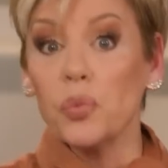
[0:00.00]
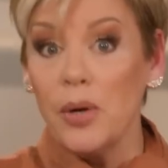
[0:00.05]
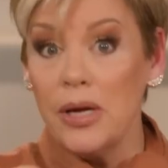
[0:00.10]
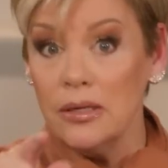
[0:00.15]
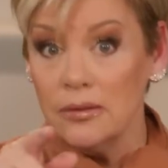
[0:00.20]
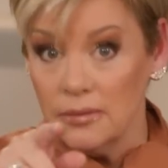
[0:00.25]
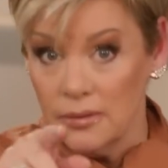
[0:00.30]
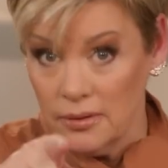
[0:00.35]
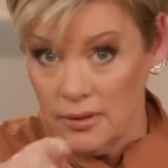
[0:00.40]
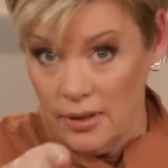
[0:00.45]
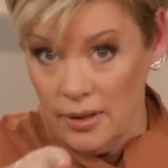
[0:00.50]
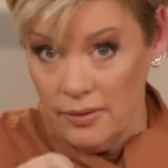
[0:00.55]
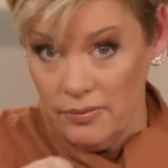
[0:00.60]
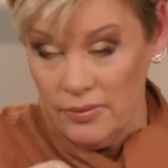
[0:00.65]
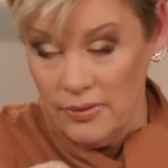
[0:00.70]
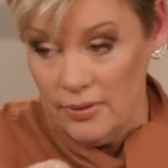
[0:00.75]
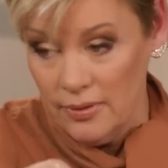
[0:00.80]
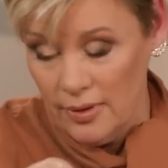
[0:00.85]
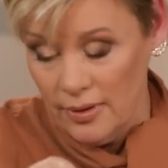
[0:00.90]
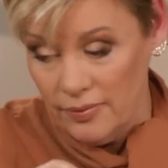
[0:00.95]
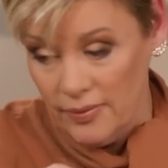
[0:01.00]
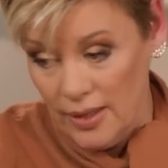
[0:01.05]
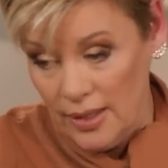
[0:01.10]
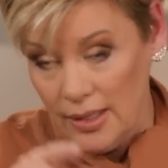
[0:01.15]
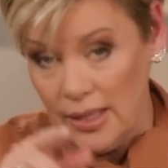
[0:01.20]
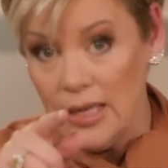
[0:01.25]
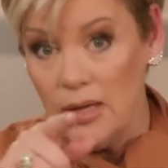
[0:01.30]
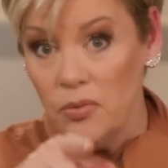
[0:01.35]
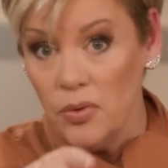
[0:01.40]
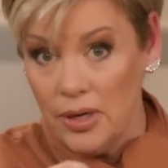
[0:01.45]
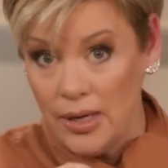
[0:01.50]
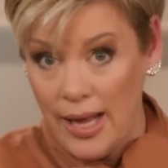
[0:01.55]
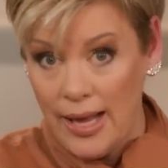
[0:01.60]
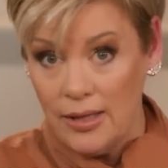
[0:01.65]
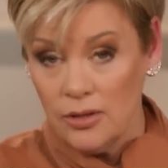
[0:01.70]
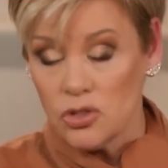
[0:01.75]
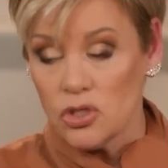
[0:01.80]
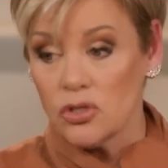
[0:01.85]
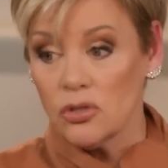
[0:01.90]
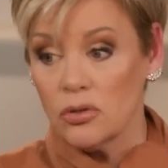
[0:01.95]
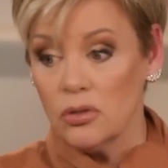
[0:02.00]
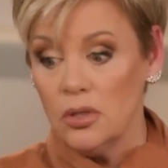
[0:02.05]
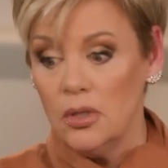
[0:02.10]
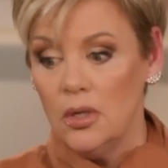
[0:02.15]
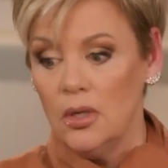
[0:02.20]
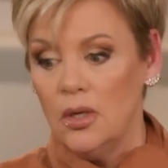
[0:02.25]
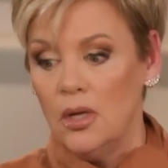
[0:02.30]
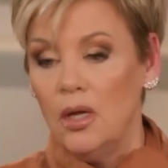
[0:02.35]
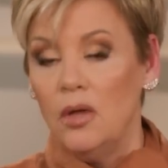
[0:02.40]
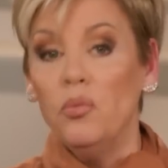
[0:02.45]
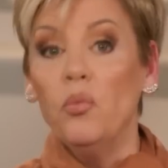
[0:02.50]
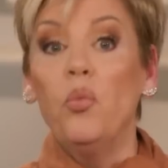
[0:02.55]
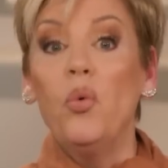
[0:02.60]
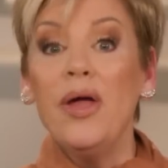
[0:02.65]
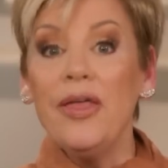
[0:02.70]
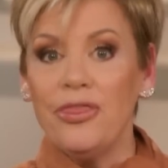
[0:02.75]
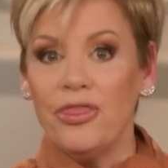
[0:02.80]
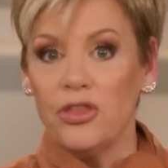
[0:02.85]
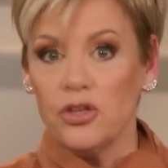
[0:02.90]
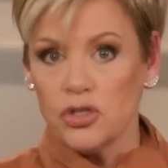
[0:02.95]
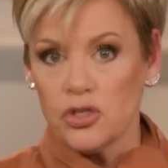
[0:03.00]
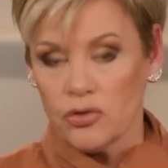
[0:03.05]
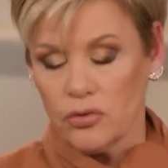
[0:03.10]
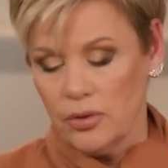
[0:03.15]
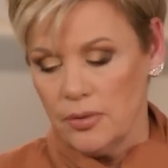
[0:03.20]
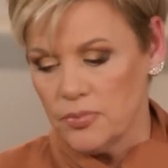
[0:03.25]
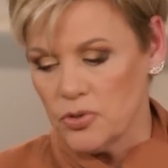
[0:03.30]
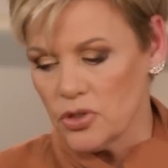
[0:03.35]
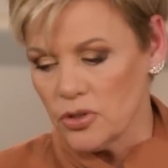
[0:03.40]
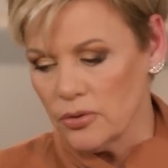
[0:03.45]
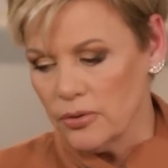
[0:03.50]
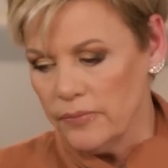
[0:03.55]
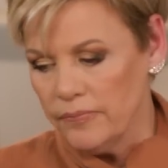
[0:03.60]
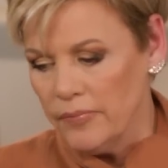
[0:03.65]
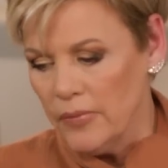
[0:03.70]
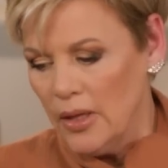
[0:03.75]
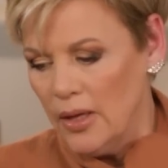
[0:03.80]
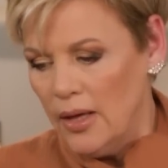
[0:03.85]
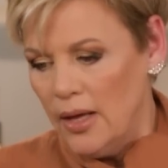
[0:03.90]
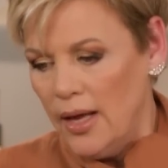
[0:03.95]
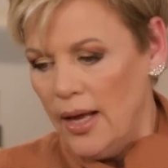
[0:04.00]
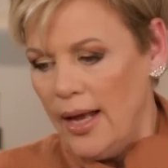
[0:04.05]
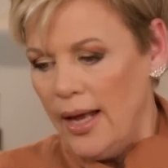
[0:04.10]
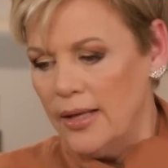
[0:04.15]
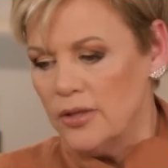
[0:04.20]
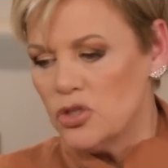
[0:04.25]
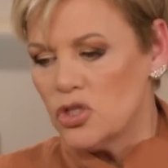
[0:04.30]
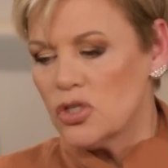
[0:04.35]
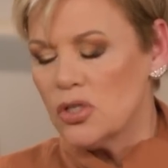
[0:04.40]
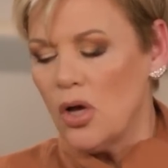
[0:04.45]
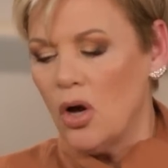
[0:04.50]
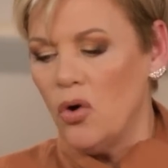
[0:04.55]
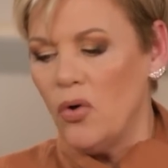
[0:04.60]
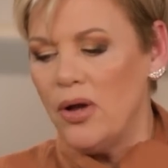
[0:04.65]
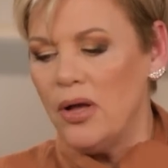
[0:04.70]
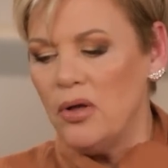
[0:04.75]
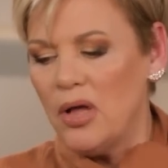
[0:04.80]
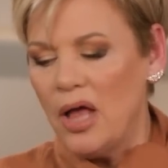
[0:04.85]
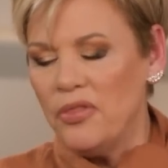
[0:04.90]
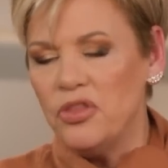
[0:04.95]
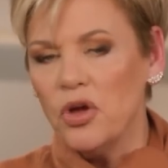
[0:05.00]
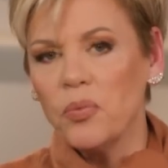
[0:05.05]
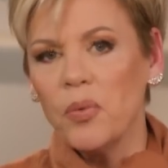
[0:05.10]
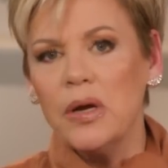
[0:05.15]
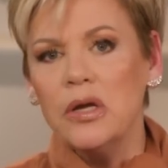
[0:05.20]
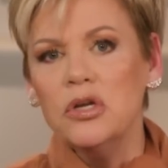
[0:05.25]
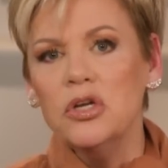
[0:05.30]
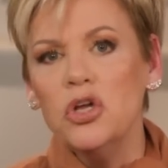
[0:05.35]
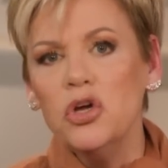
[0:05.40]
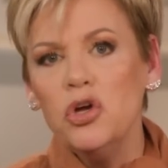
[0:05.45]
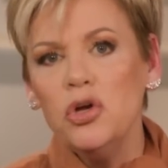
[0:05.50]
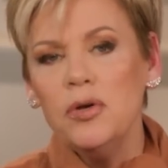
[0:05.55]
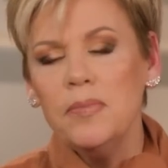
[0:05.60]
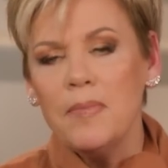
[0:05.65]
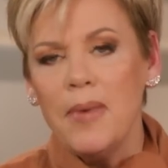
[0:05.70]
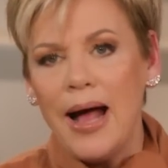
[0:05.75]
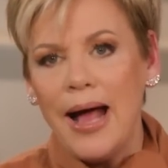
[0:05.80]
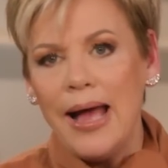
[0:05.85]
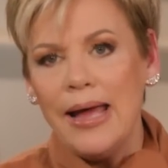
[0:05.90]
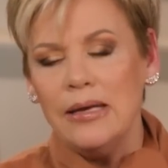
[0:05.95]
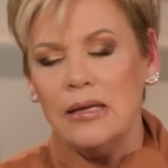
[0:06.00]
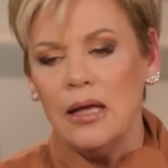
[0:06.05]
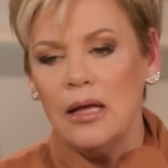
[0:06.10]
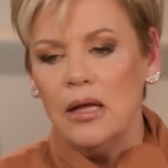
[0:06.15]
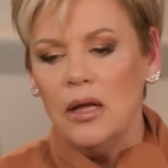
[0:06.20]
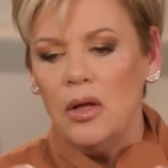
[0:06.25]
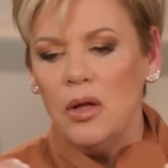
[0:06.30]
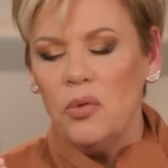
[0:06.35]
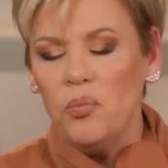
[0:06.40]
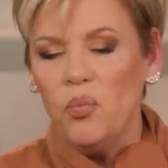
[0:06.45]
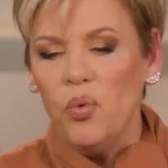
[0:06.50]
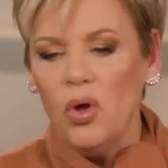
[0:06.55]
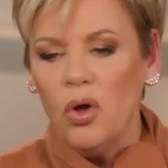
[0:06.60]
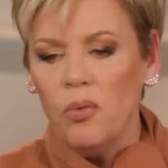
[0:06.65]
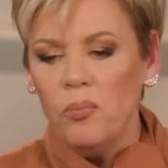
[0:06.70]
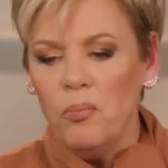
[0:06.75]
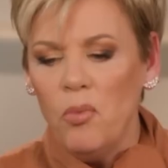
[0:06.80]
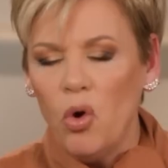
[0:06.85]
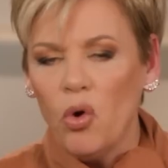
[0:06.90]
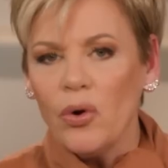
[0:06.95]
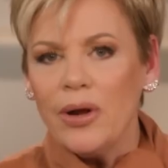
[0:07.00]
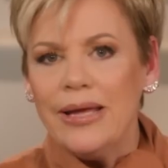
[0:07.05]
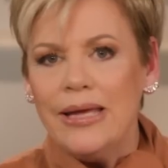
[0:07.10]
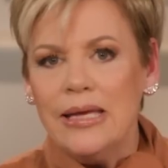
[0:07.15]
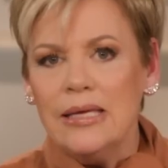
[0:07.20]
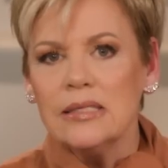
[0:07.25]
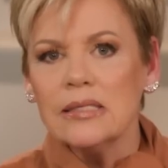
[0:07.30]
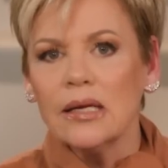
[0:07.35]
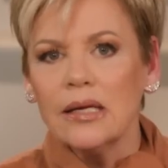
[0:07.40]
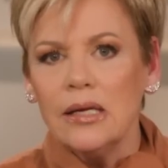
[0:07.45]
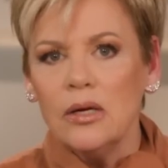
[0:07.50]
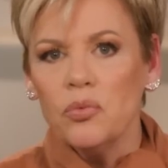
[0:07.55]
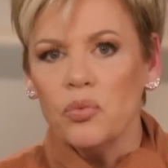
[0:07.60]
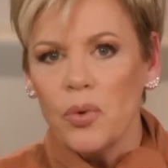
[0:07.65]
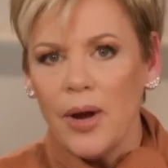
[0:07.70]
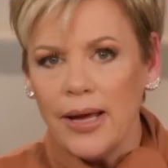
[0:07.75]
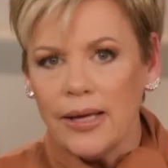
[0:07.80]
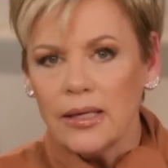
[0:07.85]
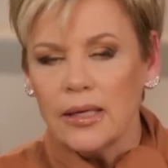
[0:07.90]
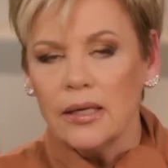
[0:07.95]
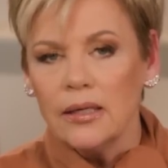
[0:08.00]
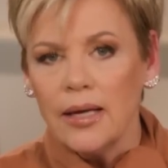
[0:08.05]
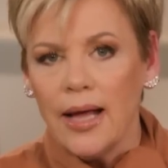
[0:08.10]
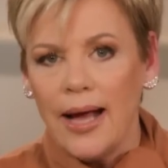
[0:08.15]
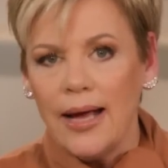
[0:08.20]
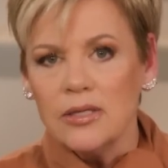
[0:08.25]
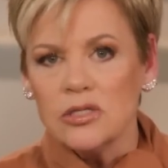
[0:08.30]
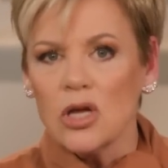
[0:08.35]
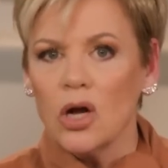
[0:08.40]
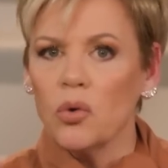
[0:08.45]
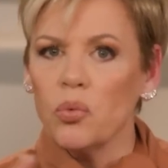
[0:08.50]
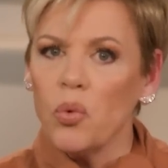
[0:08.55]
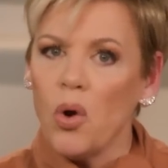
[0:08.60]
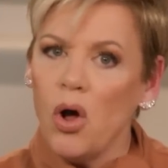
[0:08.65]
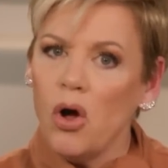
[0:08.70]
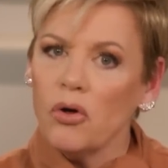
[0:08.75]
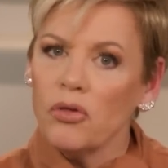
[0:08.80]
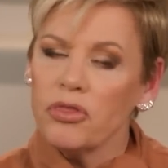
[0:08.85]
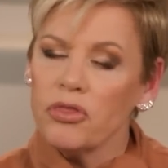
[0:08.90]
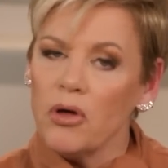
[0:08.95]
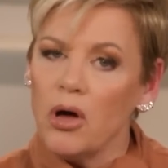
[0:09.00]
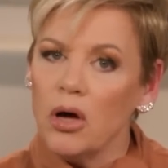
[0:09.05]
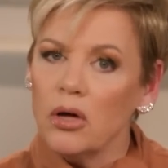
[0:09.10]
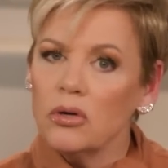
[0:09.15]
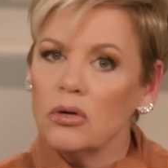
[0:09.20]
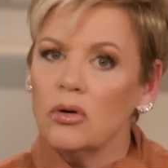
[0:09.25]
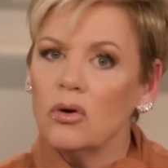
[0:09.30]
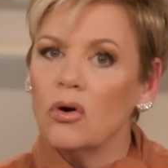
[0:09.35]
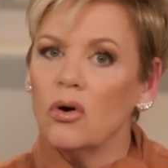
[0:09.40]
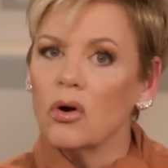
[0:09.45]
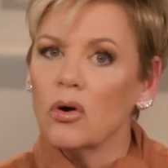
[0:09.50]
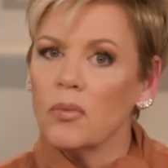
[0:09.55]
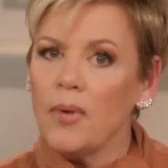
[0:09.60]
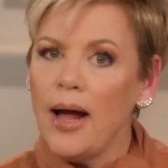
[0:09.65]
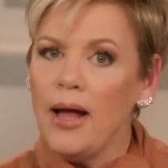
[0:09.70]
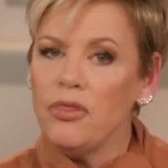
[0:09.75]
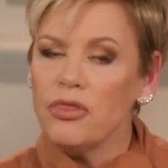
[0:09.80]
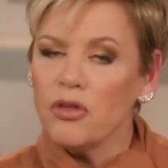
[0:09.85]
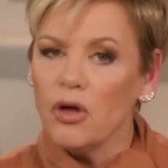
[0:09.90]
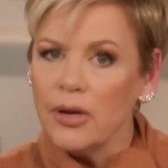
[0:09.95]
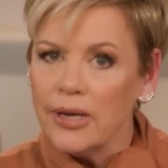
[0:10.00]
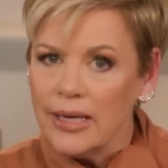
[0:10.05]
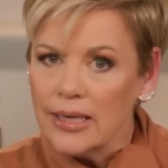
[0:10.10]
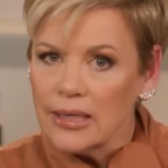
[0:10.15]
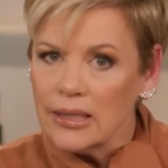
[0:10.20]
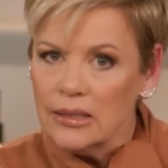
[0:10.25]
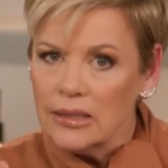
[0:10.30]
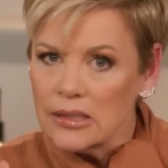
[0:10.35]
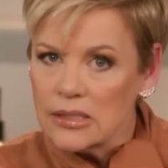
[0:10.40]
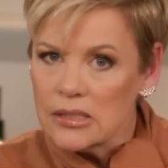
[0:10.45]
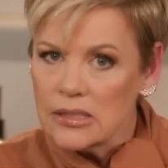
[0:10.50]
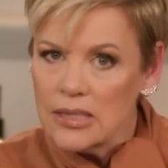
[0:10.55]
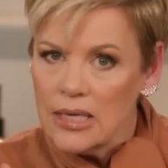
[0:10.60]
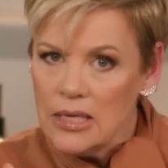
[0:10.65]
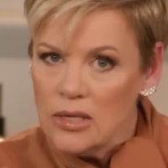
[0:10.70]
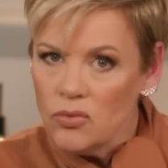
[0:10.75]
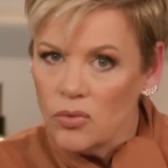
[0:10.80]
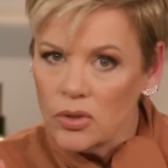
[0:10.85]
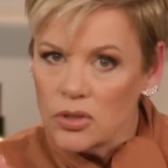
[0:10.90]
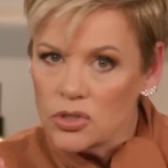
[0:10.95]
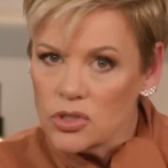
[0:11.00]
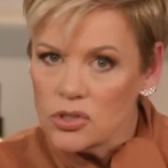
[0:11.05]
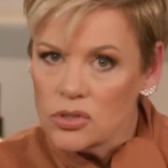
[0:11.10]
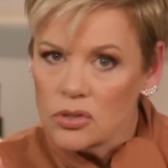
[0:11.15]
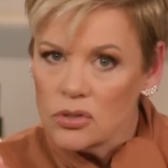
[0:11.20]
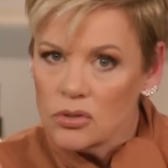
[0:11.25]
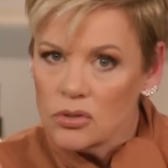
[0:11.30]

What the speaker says: written, and then he would answer with the scripture. And so the renewed mind will more easily recognize a wrong thought or a right thought. It can distinguish.